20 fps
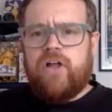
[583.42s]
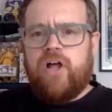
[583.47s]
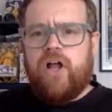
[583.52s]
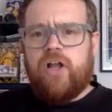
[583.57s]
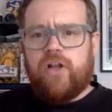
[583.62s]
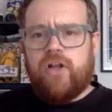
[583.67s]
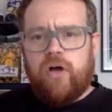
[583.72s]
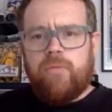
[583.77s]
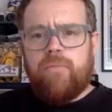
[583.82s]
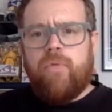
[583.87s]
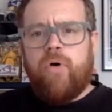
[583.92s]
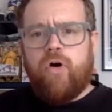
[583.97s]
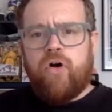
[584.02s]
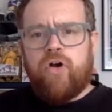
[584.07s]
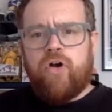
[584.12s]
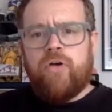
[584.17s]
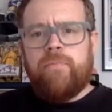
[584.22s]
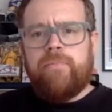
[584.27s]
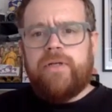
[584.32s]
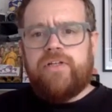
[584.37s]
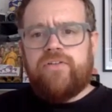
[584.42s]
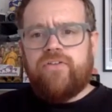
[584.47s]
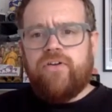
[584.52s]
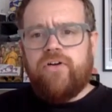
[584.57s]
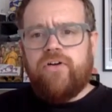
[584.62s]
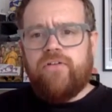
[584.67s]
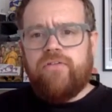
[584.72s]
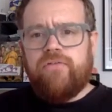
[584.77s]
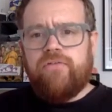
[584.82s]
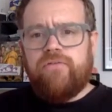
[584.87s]
a lot more can be
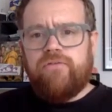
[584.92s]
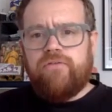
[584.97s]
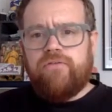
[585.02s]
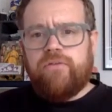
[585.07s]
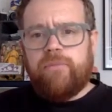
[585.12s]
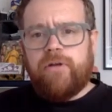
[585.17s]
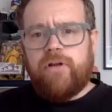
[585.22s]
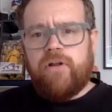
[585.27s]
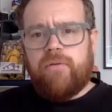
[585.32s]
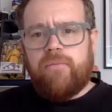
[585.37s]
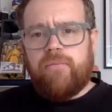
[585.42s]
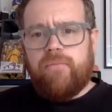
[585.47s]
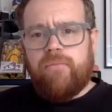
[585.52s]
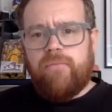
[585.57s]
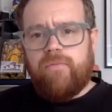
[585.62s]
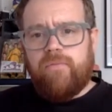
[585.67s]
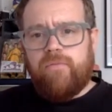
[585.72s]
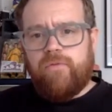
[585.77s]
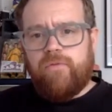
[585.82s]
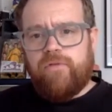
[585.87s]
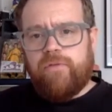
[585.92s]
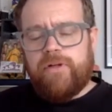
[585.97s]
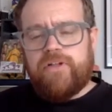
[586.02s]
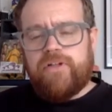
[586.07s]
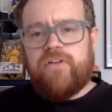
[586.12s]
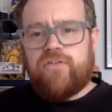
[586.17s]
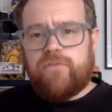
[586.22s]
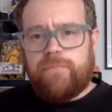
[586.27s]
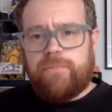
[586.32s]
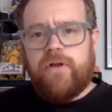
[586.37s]
done from a
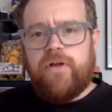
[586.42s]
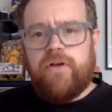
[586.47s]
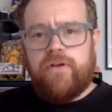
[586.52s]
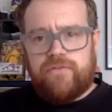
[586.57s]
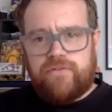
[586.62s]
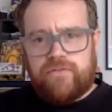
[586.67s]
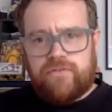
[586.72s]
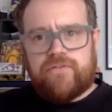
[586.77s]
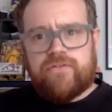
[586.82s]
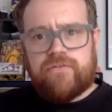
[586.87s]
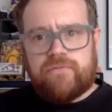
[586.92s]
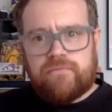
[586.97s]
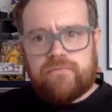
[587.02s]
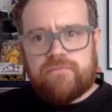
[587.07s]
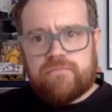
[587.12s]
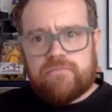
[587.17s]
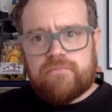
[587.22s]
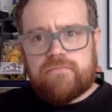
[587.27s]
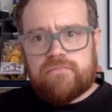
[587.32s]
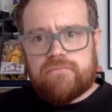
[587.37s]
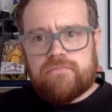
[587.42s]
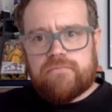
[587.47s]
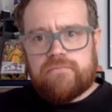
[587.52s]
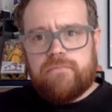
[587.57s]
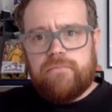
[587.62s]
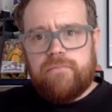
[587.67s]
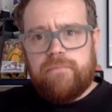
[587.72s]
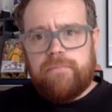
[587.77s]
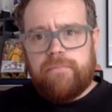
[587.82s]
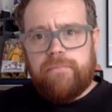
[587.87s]
dispersed
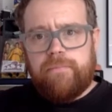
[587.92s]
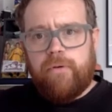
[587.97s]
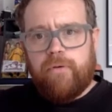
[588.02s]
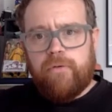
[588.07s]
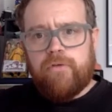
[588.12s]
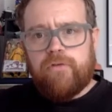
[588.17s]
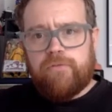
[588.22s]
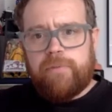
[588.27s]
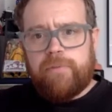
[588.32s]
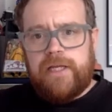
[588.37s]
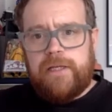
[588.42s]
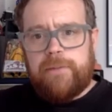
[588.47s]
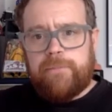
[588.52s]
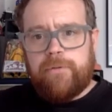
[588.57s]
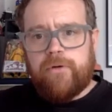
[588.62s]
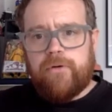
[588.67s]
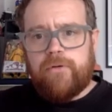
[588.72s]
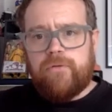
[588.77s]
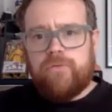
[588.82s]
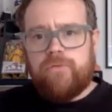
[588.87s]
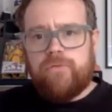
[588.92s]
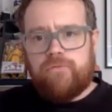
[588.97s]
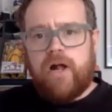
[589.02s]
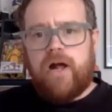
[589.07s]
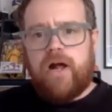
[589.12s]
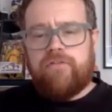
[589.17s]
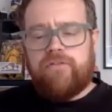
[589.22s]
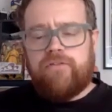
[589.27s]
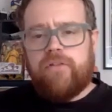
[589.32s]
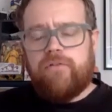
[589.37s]
pool of people
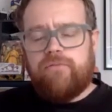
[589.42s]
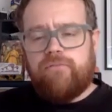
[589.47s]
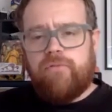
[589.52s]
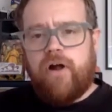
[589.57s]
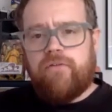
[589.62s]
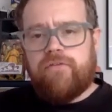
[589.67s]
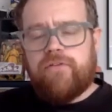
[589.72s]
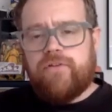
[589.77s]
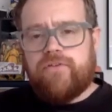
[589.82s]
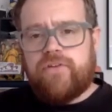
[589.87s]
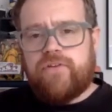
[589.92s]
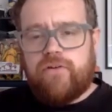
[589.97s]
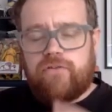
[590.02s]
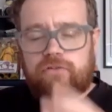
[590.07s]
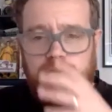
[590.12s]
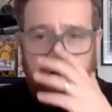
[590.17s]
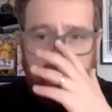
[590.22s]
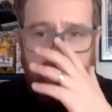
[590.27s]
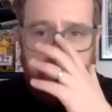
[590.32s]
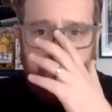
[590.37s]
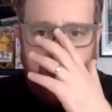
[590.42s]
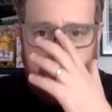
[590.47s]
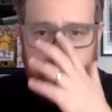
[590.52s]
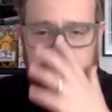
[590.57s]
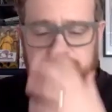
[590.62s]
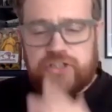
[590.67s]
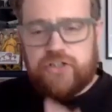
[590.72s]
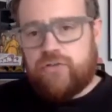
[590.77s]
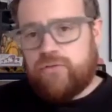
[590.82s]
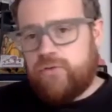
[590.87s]
rather than central
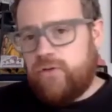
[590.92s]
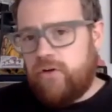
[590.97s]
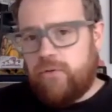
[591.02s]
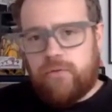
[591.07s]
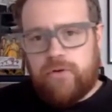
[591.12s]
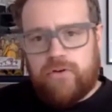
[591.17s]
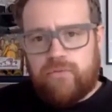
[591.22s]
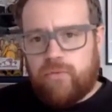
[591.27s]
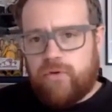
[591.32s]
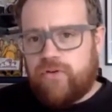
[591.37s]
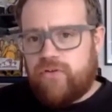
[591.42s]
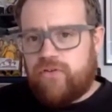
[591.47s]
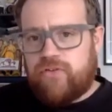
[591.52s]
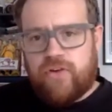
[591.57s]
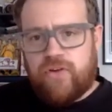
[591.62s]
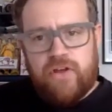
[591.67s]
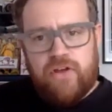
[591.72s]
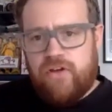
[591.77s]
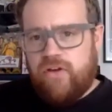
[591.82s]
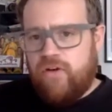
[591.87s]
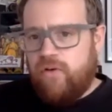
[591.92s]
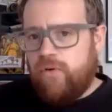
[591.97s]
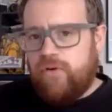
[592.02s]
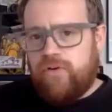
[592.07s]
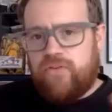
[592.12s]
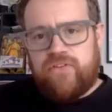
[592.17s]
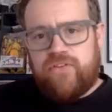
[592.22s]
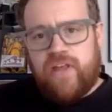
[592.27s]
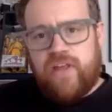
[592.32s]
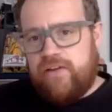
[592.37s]
locations, which
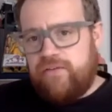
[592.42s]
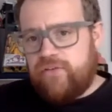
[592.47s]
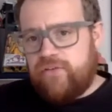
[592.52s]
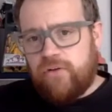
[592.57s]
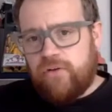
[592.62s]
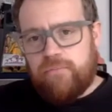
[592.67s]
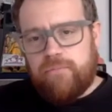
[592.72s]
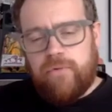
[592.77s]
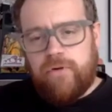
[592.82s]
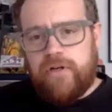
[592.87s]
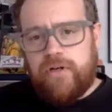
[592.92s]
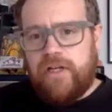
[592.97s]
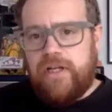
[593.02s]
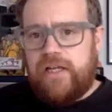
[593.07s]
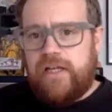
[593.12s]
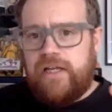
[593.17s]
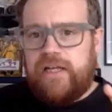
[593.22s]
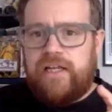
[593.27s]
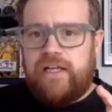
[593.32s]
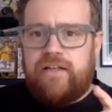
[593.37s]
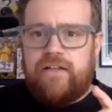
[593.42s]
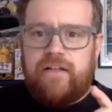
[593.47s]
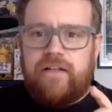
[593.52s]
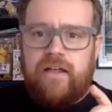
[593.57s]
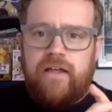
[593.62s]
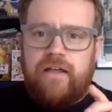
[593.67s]
saves on money,